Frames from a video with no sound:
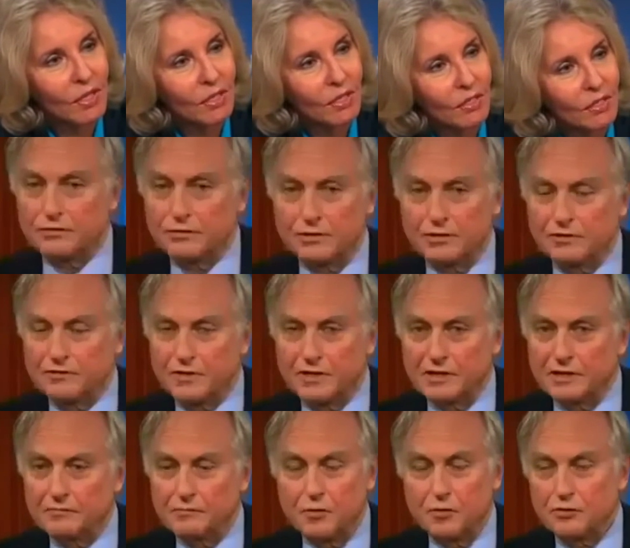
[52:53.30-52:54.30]
I'm sure it's a
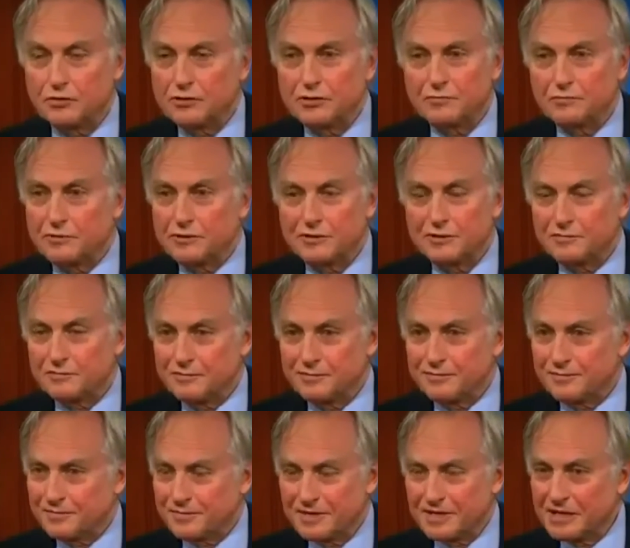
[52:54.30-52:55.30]
very important uh,
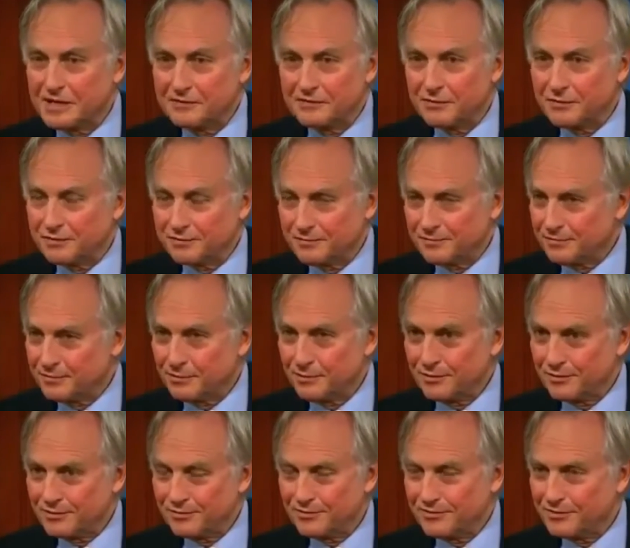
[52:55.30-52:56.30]
thing for
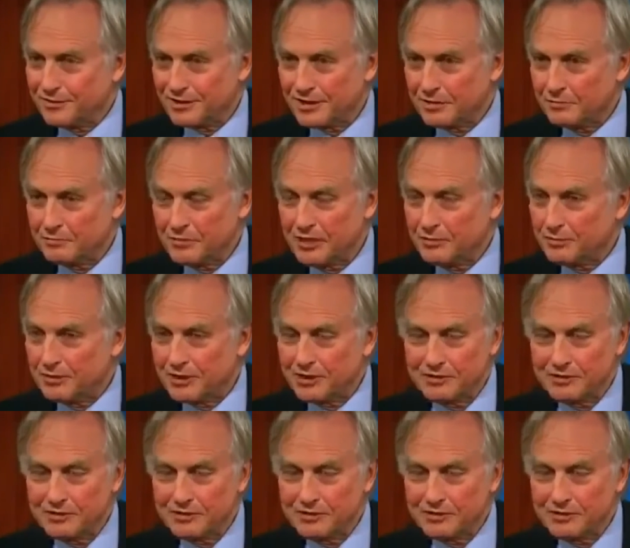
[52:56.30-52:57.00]
for for some people.